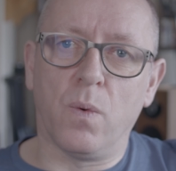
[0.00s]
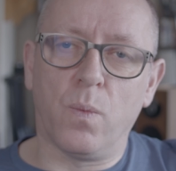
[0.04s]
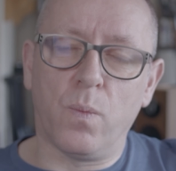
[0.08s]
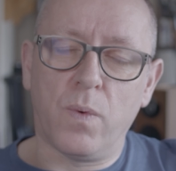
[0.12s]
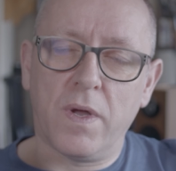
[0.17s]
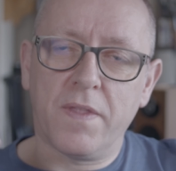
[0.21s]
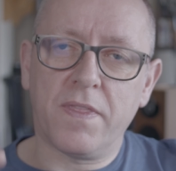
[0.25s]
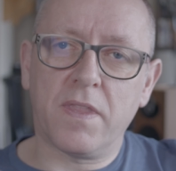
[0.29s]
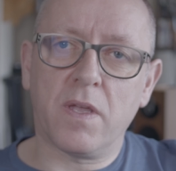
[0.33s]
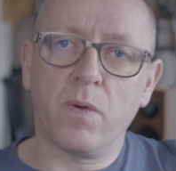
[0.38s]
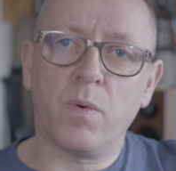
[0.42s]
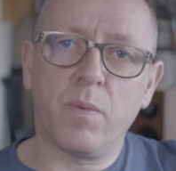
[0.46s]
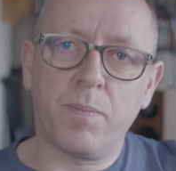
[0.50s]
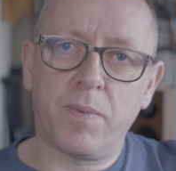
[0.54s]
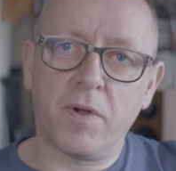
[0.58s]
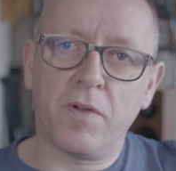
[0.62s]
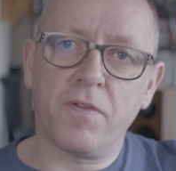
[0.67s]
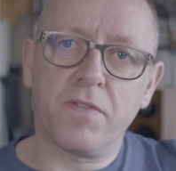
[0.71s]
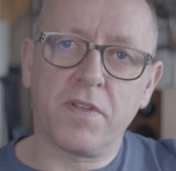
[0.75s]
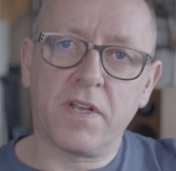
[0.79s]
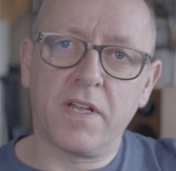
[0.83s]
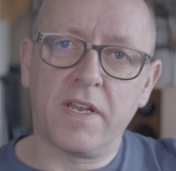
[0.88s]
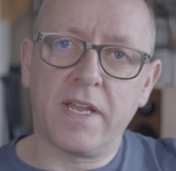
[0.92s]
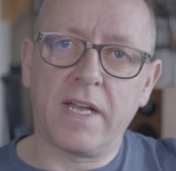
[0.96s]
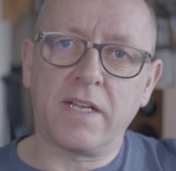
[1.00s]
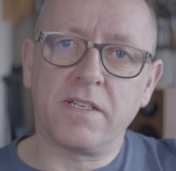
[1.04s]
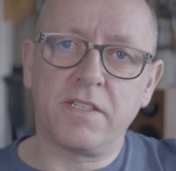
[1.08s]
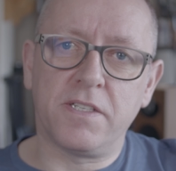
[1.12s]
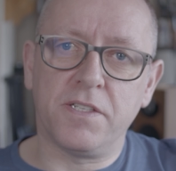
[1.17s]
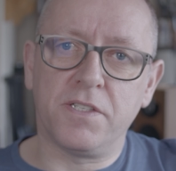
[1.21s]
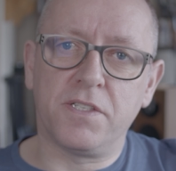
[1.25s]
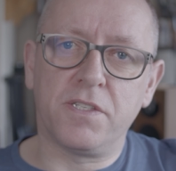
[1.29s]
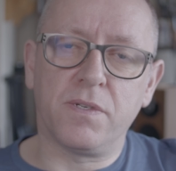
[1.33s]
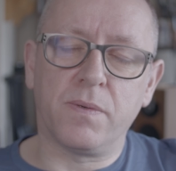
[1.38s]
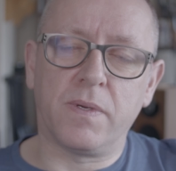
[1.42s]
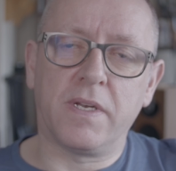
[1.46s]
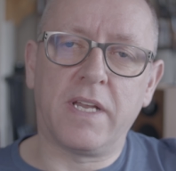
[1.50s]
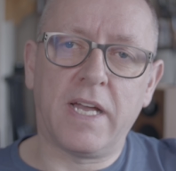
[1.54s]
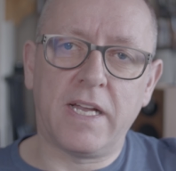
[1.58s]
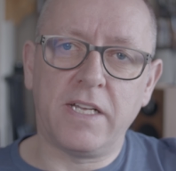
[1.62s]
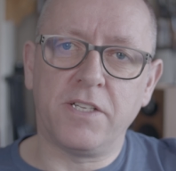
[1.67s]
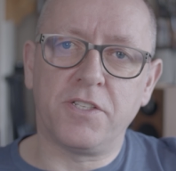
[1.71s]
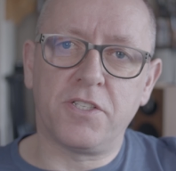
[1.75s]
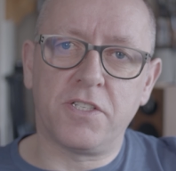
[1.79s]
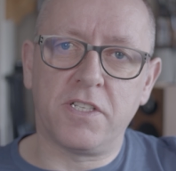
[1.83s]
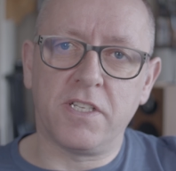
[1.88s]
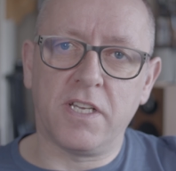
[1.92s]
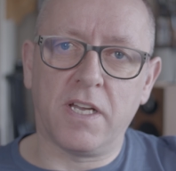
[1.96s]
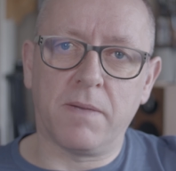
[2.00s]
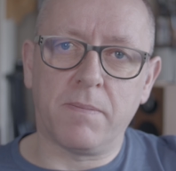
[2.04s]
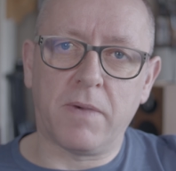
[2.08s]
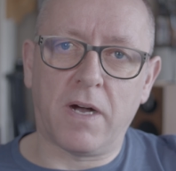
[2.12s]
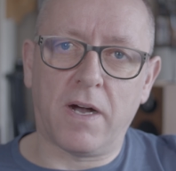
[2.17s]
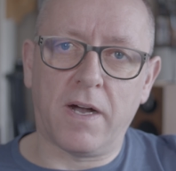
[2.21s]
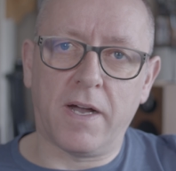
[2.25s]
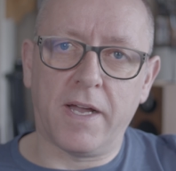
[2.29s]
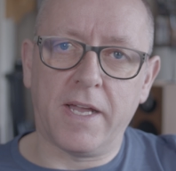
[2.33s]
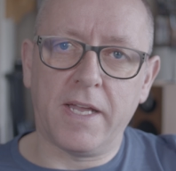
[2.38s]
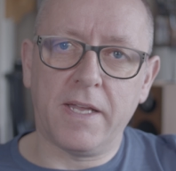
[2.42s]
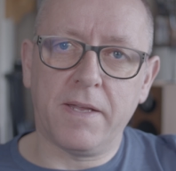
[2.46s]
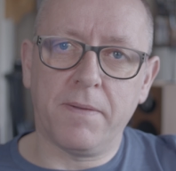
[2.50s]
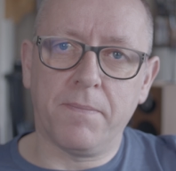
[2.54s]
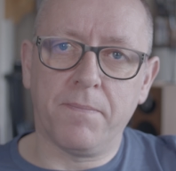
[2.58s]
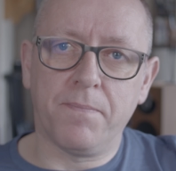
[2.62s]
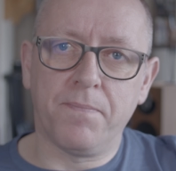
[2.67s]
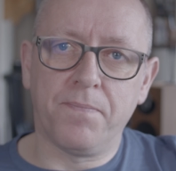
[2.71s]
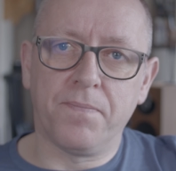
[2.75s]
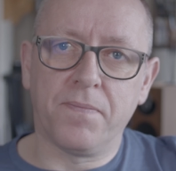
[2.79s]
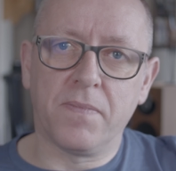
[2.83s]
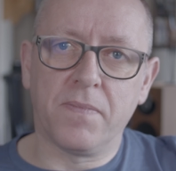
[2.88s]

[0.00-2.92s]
when they were both connected to an HDMI,